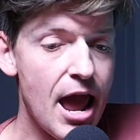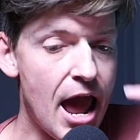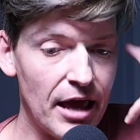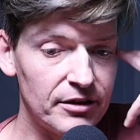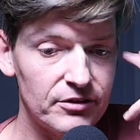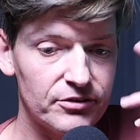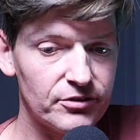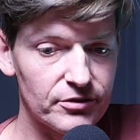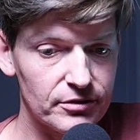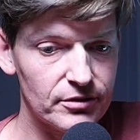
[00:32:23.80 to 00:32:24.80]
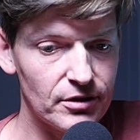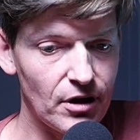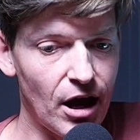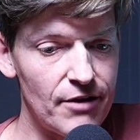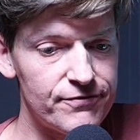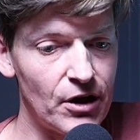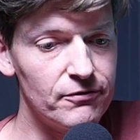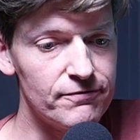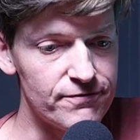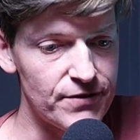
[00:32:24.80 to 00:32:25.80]
And I
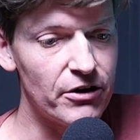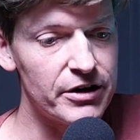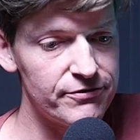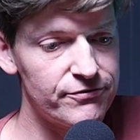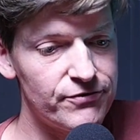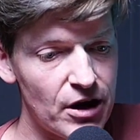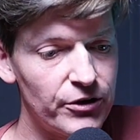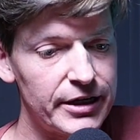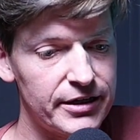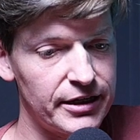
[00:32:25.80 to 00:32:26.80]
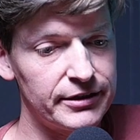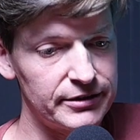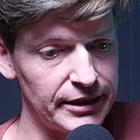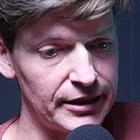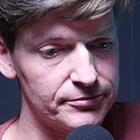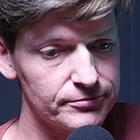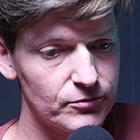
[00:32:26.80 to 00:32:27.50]
felt very very keenly